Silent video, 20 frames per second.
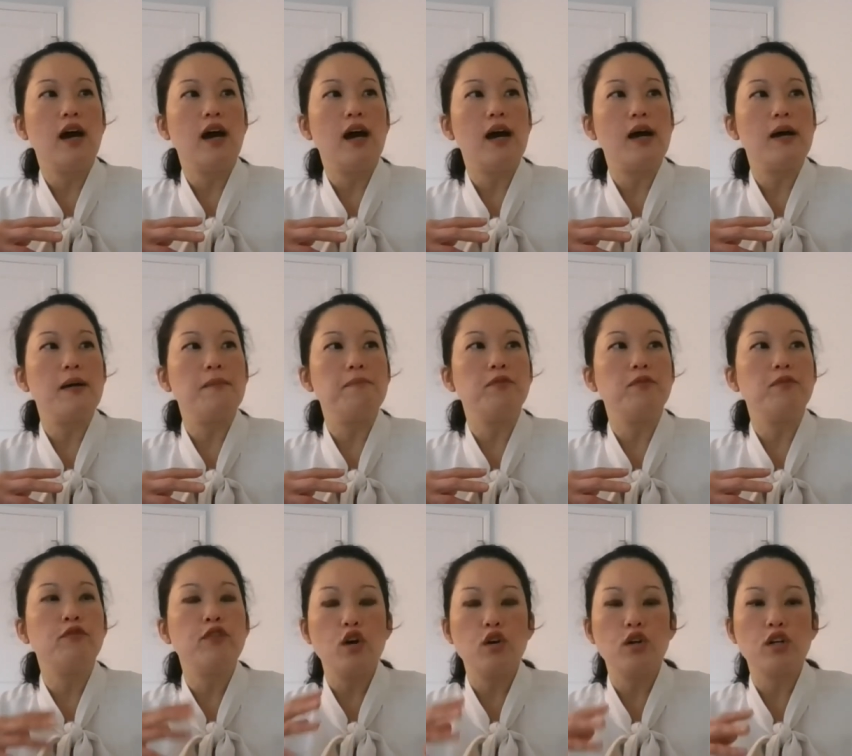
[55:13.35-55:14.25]
um,
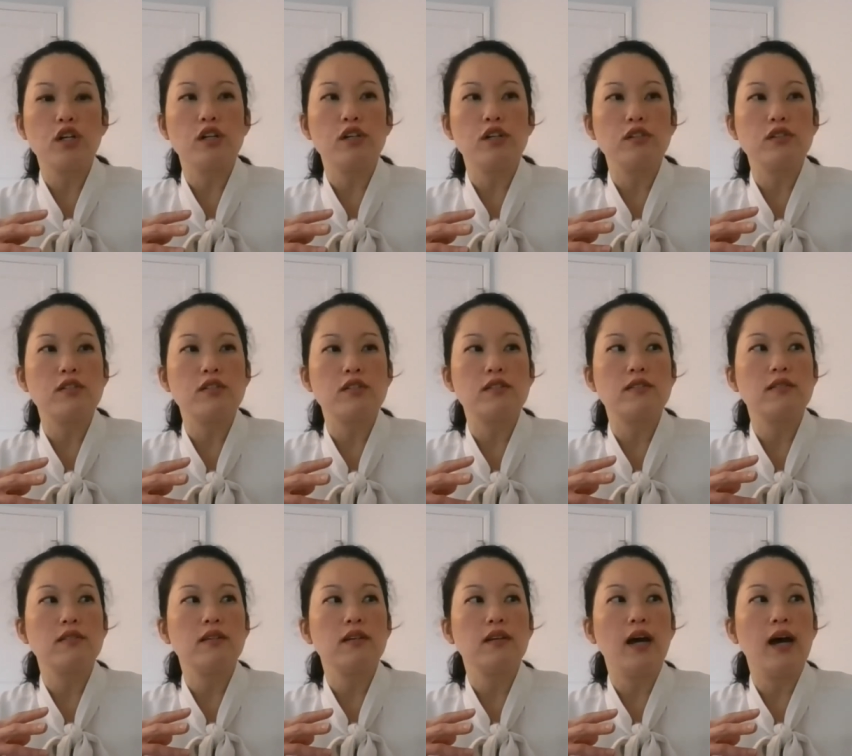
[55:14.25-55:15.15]

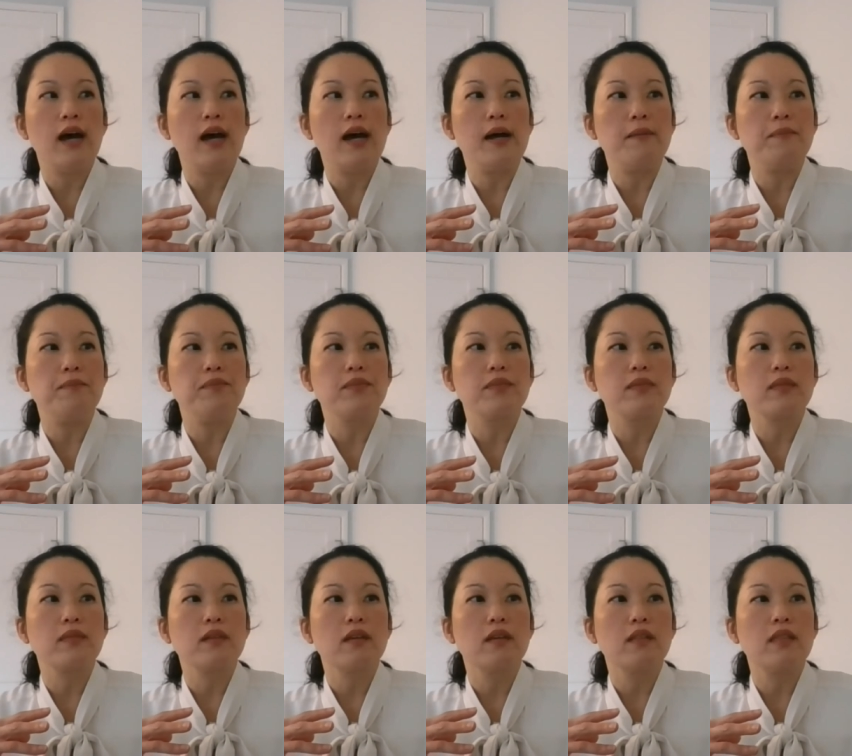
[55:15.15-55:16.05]
voters um,
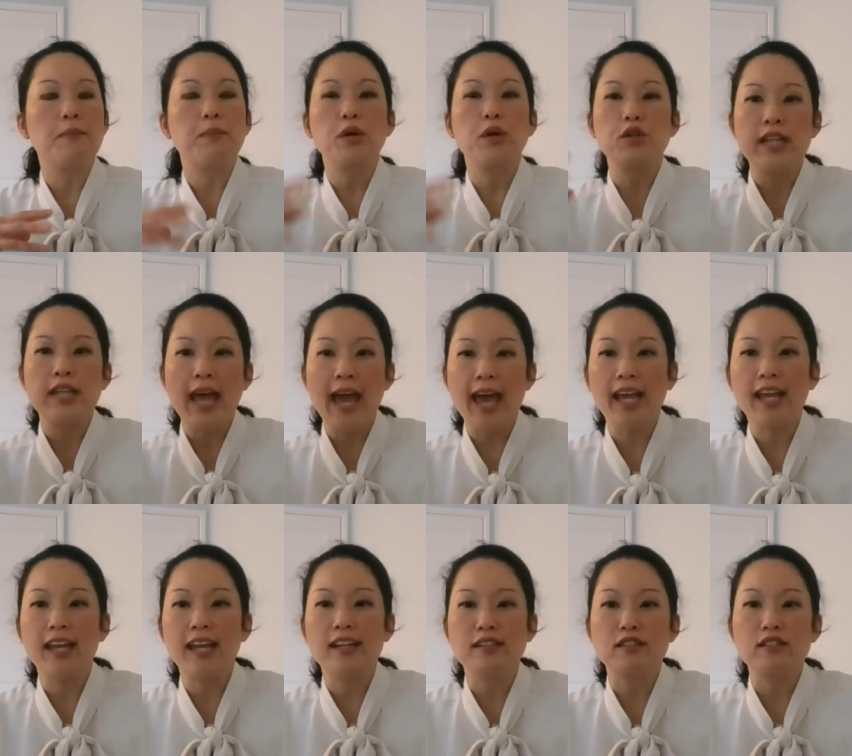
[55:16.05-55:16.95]
the
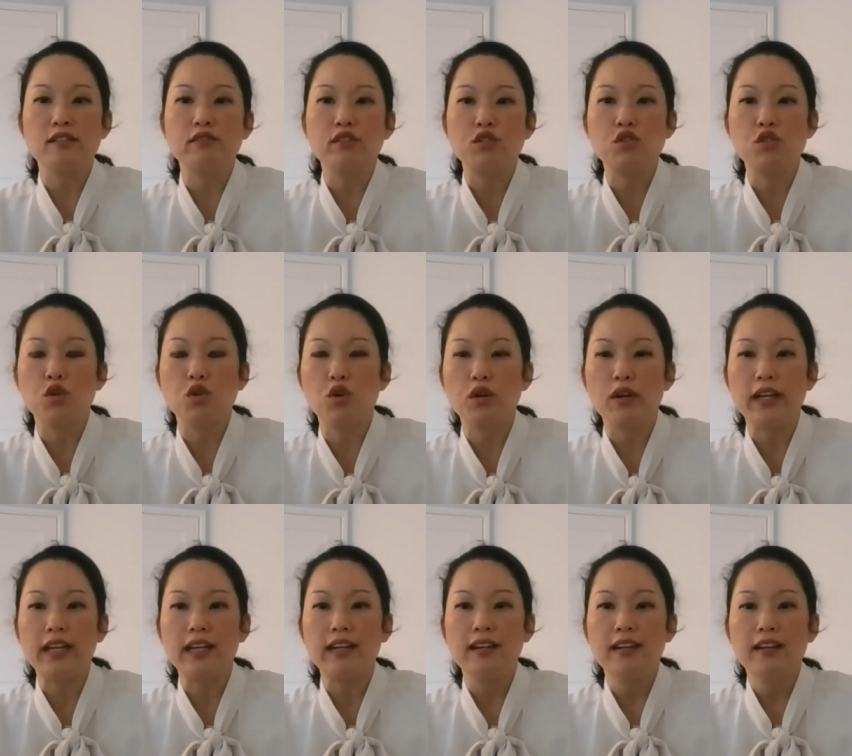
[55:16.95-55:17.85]
protagonist of the
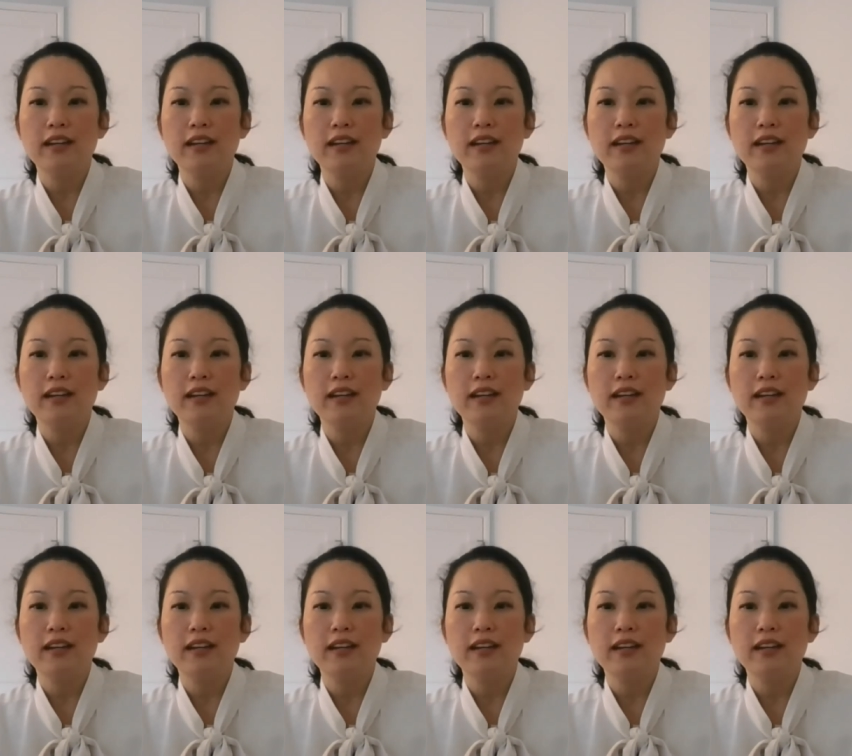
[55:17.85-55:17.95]
story,